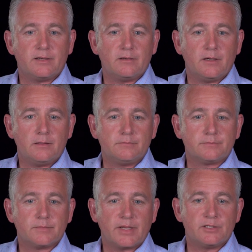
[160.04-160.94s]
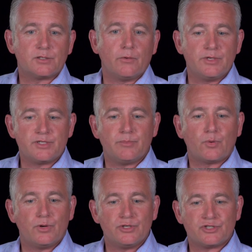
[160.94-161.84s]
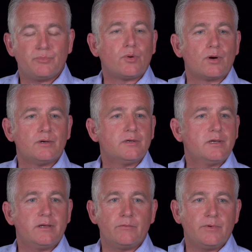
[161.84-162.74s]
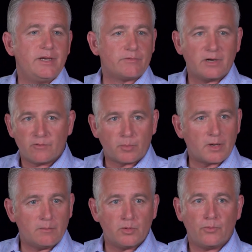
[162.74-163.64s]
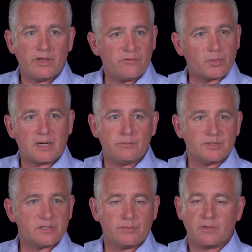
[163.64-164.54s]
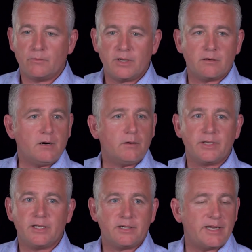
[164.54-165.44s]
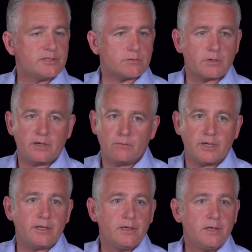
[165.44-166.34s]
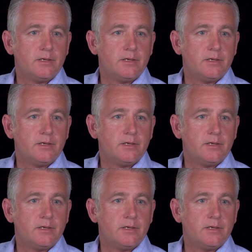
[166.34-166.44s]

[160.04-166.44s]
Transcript: that is always important is support, and we never have a problem. We have a problem with something, we call, we get an answer right away.